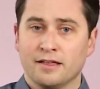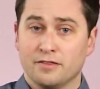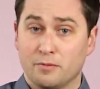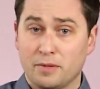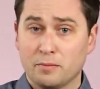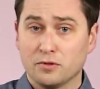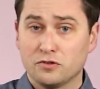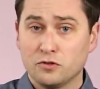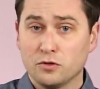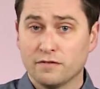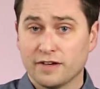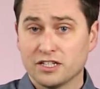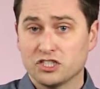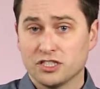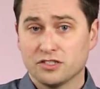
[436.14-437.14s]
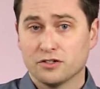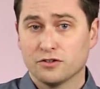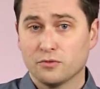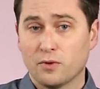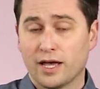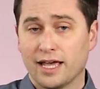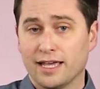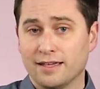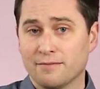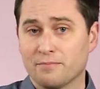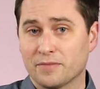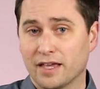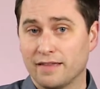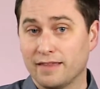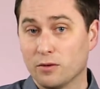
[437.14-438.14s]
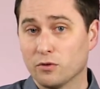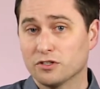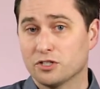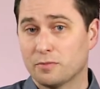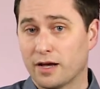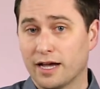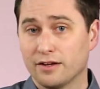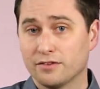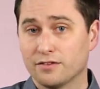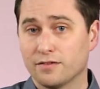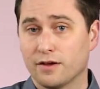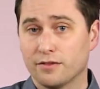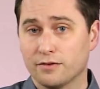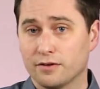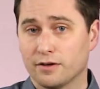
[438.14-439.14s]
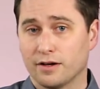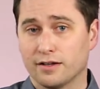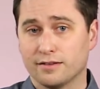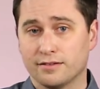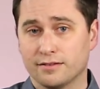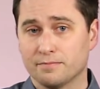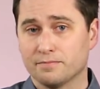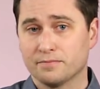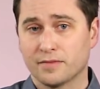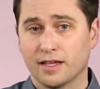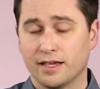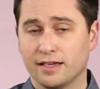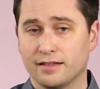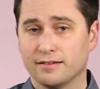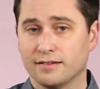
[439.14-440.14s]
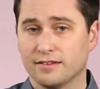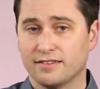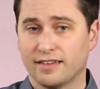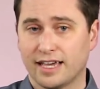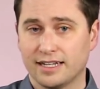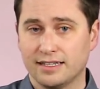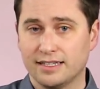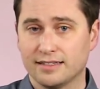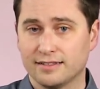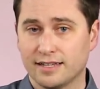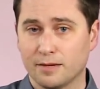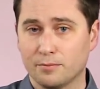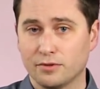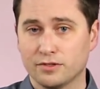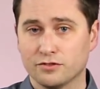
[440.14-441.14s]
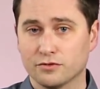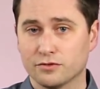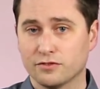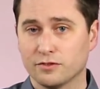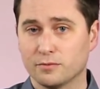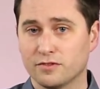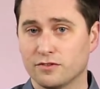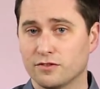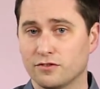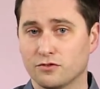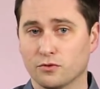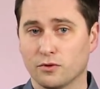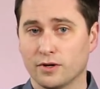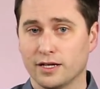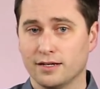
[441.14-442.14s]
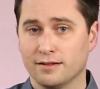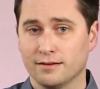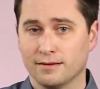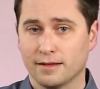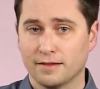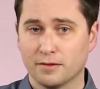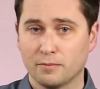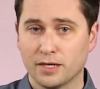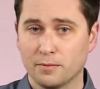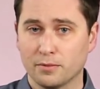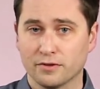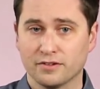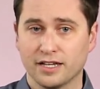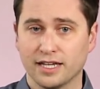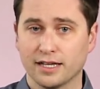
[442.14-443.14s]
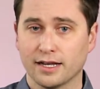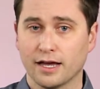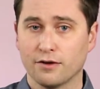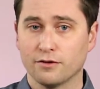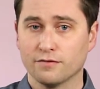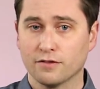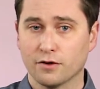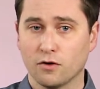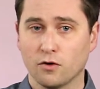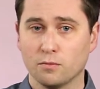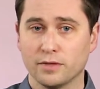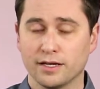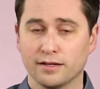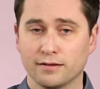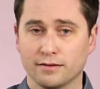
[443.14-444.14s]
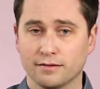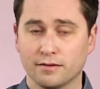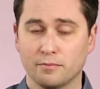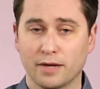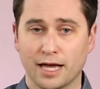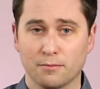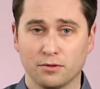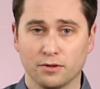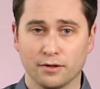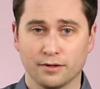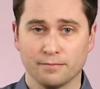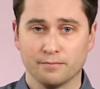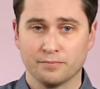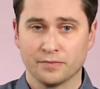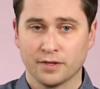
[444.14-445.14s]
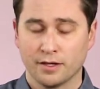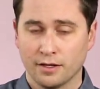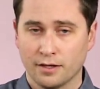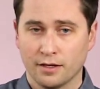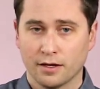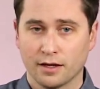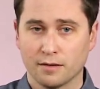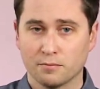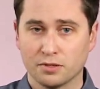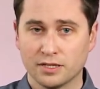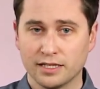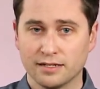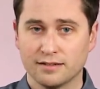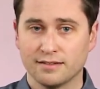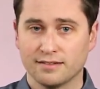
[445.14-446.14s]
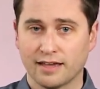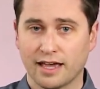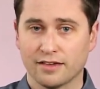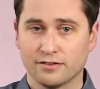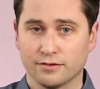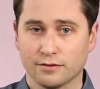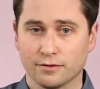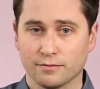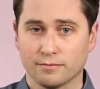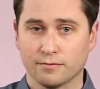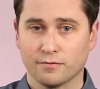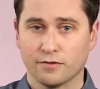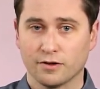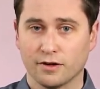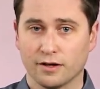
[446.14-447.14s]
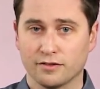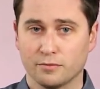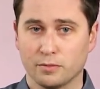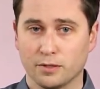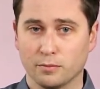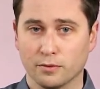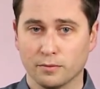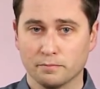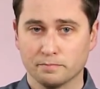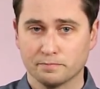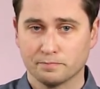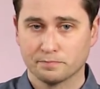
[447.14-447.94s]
The people do eventually turn away, and they worship idols of other gods. And sadly, the temple in Jerusalem is destroyed, and the people are taken out of their homeland to Babylon, a complete disaster for God's people.